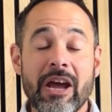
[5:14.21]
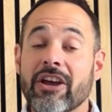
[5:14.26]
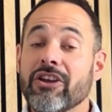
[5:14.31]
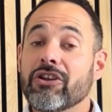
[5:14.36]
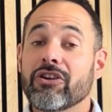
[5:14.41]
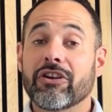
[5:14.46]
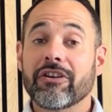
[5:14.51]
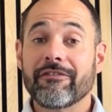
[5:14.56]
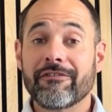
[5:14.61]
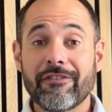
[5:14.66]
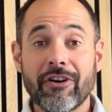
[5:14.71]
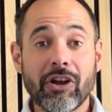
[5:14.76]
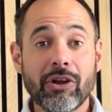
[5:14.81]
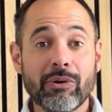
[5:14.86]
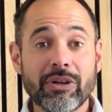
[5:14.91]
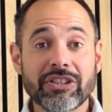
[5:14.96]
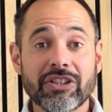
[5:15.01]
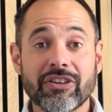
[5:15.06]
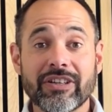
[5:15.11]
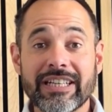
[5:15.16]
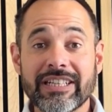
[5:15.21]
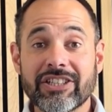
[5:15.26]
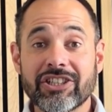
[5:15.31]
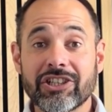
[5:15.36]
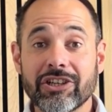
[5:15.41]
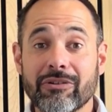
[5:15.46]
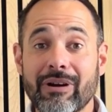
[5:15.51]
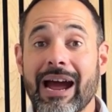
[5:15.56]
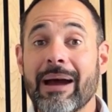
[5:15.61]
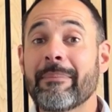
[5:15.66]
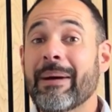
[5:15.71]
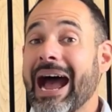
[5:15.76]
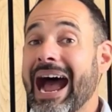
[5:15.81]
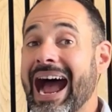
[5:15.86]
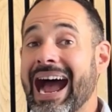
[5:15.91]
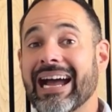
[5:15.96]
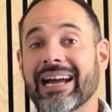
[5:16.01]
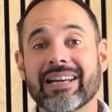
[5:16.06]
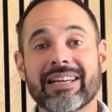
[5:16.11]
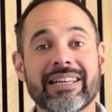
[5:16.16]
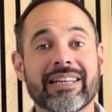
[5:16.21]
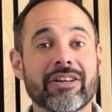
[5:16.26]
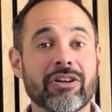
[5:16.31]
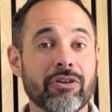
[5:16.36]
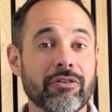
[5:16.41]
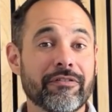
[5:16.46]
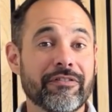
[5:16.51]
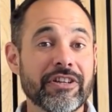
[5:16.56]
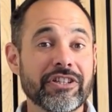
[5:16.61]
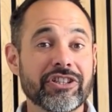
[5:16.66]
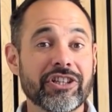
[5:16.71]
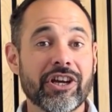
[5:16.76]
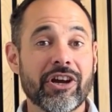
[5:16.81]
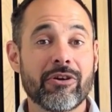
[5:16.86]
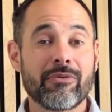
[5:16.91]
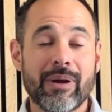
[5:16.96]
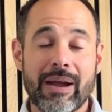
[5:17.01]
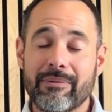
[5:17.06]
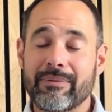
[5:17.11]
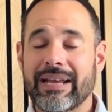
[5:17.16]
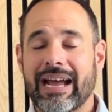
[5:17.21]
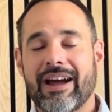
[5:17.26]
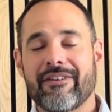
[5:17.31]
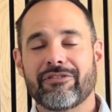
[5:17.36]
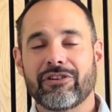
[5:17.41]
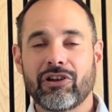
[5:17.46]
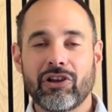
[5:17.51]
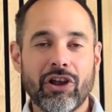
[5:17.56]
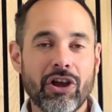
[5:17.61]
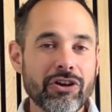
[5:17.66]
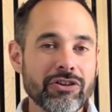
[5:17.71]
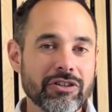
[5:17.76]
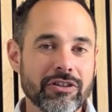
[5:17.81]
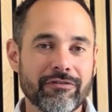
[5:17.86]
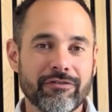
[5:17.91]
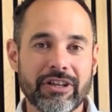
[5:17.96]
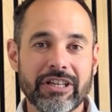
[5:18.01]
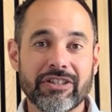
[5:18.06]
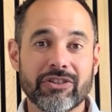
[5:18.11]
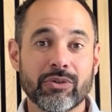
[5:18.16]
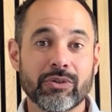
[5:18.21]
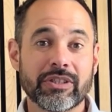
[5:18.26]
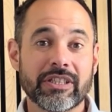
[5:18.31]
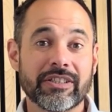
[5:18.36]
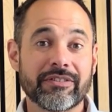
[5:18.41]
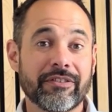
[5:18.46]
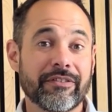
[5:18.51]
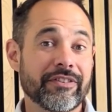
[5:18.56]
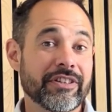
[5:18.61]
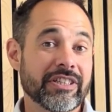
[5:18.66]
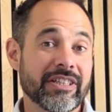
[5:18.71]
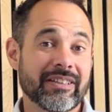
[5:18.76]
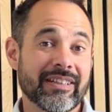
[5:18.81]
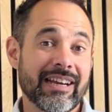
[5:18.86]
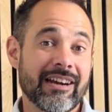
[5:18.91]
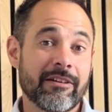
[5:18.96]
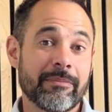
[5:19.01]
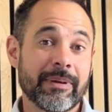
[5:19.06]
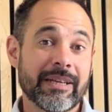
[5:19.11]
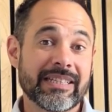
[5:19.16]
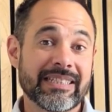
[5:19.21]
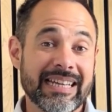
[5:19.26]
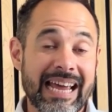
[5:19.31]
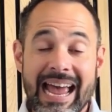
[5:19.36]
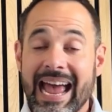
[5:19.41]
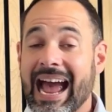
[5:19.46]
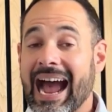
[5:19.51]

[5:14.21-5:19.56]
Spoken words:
You can follow us on Instagram at Clinical Physio, where we have loads of resources for physiotherapists.